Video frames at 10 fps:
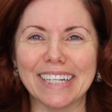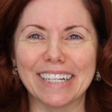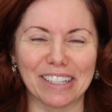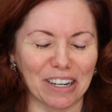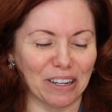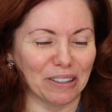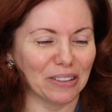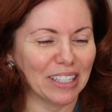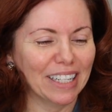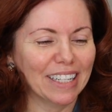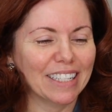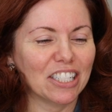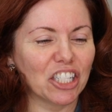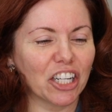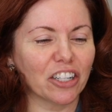Glow
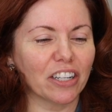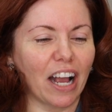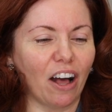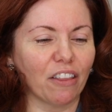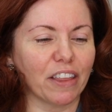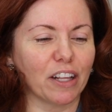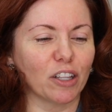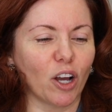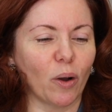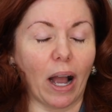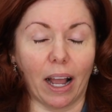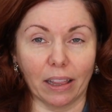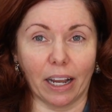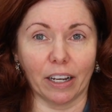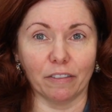Sheer Healthy Glow
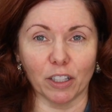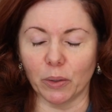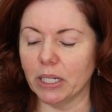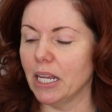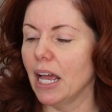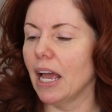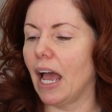Highlighting Fluid.